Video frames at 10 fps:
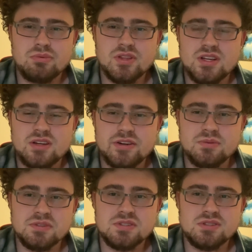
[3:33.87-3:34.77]
that are
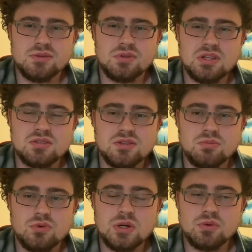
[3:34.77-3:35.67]
able to stick with it to the
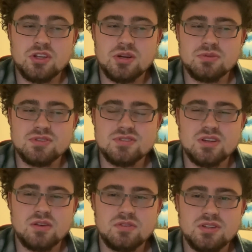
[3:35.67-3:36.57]
point where they're able to
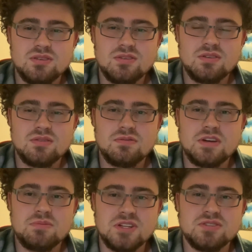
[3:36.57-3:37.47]
solve it,
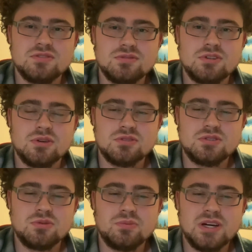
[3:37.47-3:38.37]
5 minutes goes
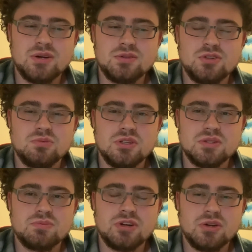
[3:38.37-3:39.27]
to about 2 minutes
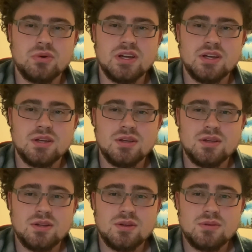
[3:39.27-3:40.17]
pretty quick.
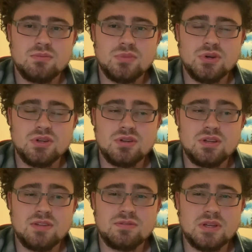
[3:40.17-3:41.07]
But
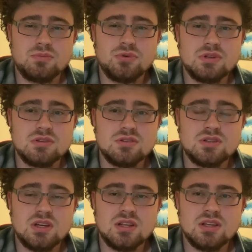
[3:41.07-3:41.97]
from that point, you just
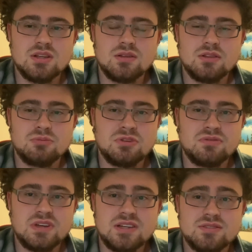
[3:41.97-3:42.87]
kind of get a little bit
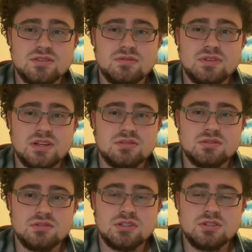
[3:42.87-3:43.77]
faster and
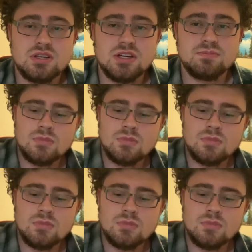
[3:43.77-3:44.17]
faster each time.